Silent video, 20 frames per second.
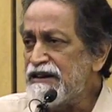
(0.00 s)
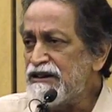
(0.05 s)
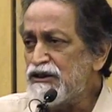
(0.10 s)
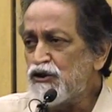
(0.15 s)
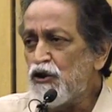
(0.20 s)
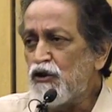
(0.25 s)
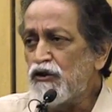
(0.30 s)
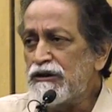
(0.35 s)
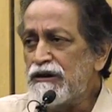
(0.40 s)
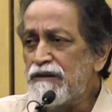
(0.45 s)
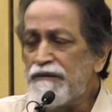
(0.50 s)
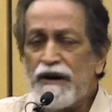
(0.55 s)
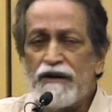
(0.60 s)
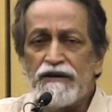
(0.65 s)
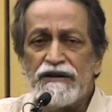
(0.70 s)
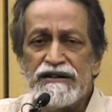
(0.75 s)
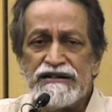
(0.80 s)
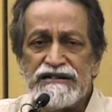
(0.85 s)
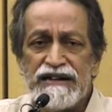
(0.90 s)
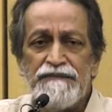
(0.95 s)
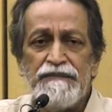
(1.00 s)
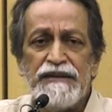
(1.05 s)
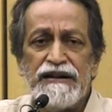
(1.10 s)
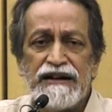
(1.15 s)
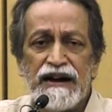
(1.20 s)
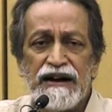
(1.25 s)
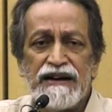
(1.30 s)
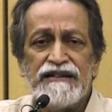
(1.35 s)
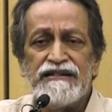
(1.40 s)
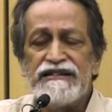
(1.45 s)
has talked about the
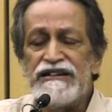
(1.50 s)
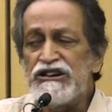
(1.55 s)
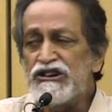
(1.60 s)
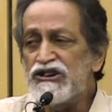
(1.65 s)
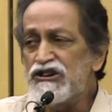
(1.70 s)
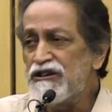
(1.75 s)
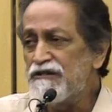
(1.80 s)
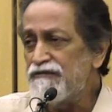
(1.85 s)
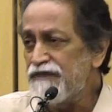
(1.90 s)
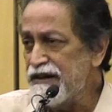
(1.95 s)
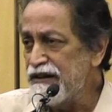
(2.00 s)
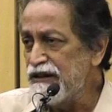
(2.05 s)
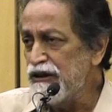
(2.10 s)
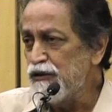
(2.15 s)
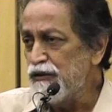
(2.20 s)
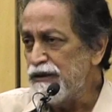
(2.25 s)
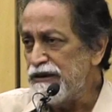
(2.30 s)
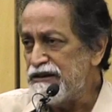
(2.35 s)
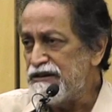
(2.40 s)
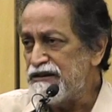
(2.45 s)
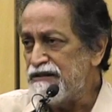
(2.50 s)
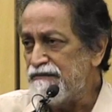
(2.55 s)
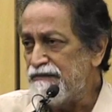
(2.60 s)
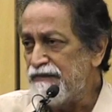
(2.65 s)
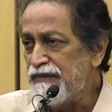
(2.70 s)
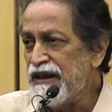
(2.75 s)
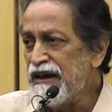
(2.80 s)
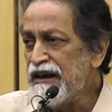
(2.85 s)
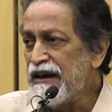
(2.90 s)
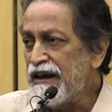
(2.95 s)
Semitization of
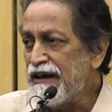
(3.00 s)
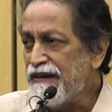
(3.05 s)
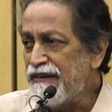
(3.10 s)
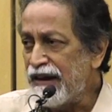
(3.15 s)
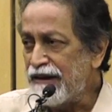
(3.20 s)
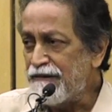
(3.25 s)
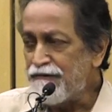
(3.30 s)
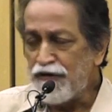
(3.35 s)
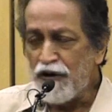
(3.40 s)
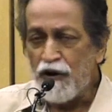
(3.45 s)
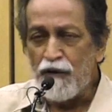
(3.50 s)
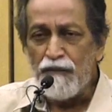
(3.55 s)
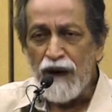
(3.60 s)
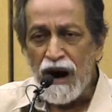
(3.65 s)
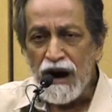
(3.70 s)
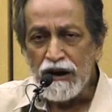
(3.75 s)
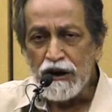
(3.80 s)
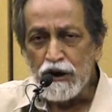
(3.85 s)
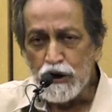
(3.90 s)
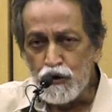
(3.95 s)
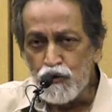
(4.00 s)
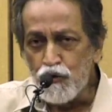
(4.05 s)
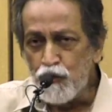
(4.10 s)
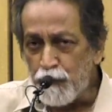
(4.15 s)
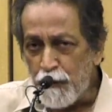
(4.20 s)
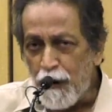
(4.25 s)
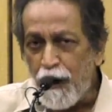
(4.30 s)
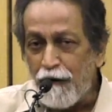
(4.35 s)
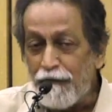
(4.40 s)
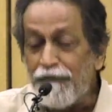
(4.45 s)
Hinduism, that from a
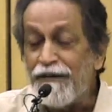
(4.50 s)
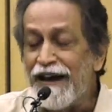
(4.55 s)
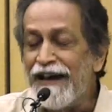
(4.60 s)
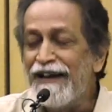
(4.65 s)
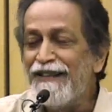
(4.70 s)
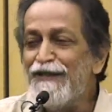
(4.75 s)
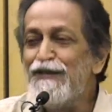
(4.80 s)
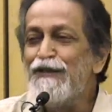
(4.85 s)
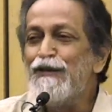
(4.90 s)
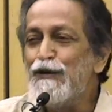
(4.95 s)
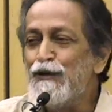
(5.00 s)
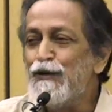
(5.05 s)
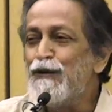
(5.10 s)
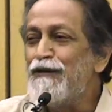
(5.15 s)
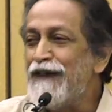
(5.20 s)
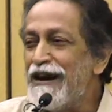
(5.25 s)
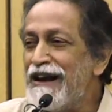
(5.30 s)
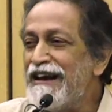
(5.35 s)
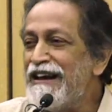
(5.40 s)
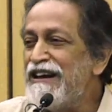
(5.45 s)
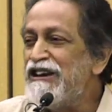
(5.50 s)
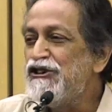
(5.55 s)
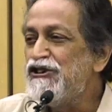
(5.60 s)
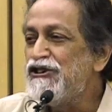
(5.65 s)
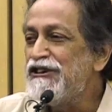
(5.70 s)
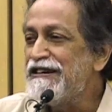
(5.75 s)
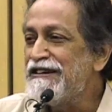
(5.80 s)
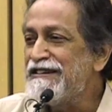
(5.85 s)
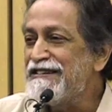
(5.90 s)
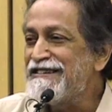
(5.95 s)
group of Hindu
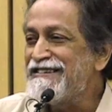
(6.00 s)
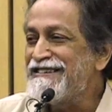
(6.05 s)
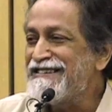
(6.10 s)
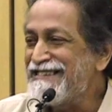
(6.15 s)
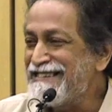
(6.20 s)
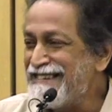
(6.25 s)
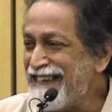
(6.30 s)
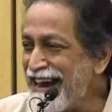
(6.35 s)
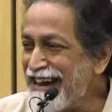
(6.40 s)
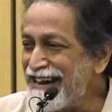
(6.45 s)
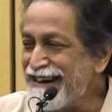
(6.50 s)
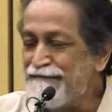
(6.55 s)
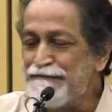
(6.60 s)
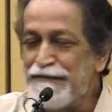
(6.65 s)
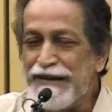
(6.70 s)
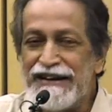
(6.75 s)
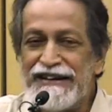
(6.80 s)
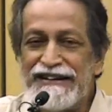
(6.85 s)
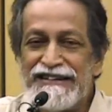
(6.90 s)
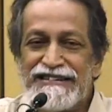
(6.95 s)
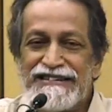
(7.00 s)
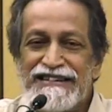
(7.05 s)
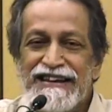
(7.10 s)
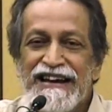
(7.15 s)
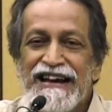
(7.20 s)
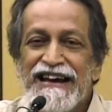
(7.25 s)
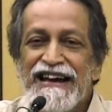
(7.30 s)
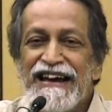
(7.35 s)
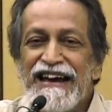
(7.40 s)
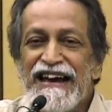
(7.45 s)
religious segments,
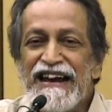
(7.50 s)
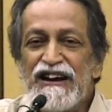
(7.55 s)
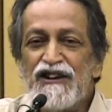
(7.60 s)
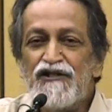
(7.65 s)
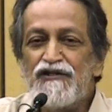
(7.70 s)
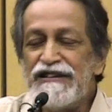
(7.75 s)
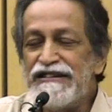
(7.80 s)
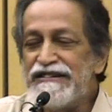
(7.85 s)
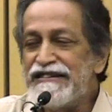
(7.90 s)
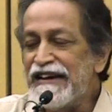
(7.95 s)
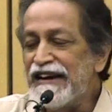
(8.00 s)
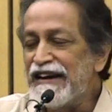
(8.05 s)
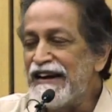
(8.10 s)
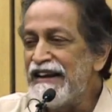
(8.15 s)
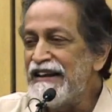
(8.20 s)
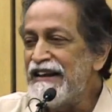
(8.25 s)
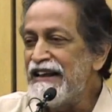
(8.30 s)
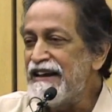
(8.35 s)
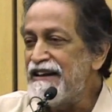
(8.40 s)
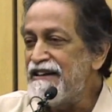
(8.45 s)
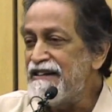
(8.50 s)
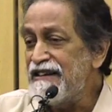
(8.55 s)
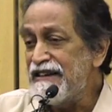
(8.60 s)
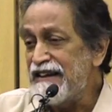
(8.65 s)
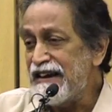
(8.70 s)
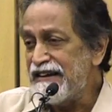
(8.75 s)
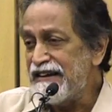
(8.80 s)
increasingly there is an